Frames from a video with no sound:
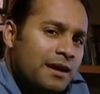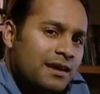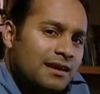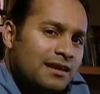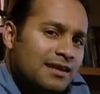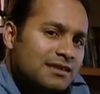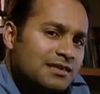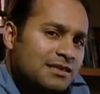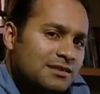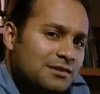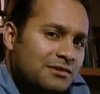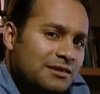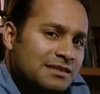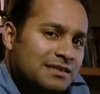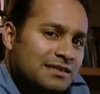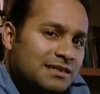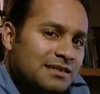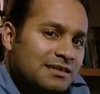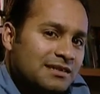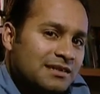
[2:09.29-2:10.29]
And as a
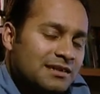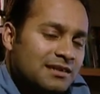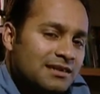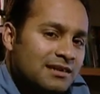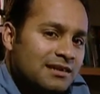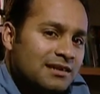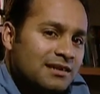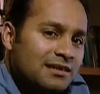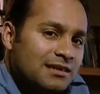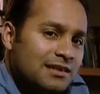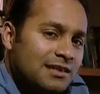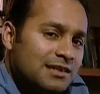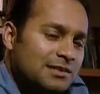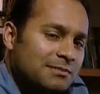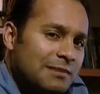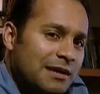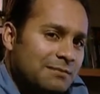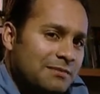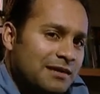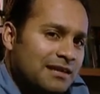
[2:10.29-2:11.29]
science teacher, you'd
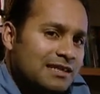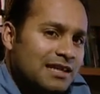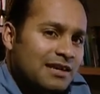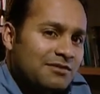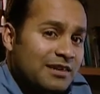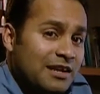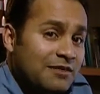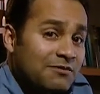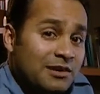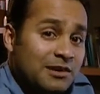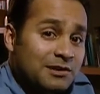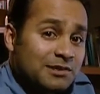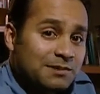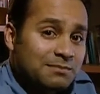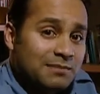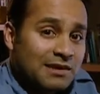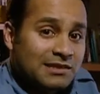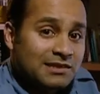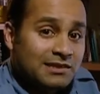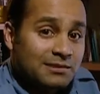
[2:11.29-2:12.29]
expect me to have an
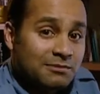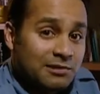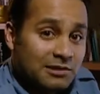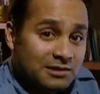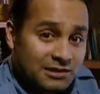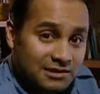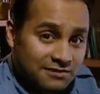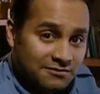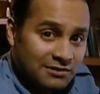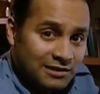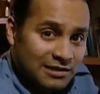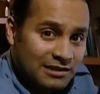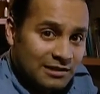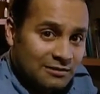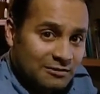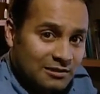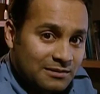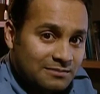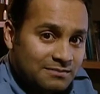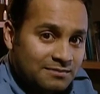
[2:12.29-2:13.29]
evidence-based approach to
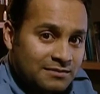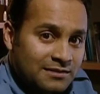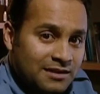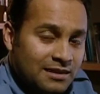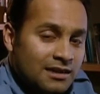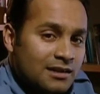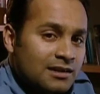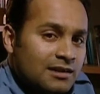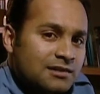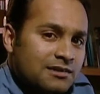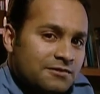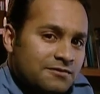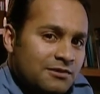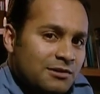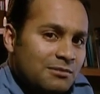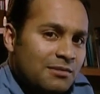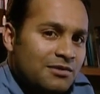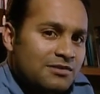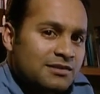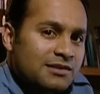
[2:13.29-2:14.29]
finding one. So a
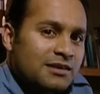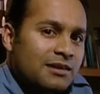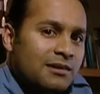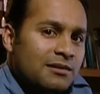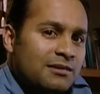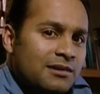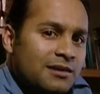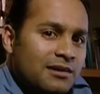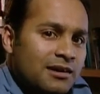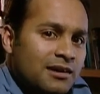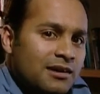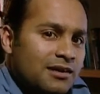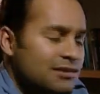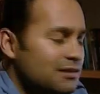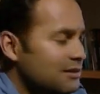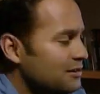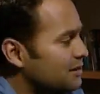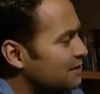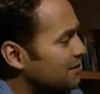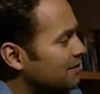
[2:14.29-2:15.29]
few months ago, I
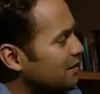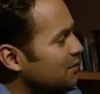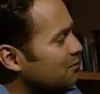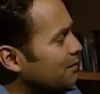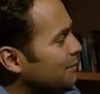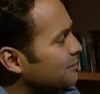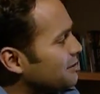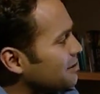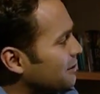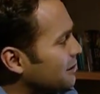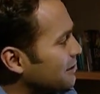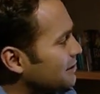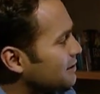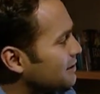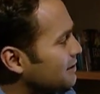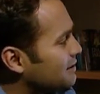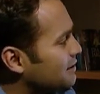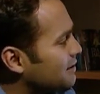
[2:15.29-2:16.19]
started this website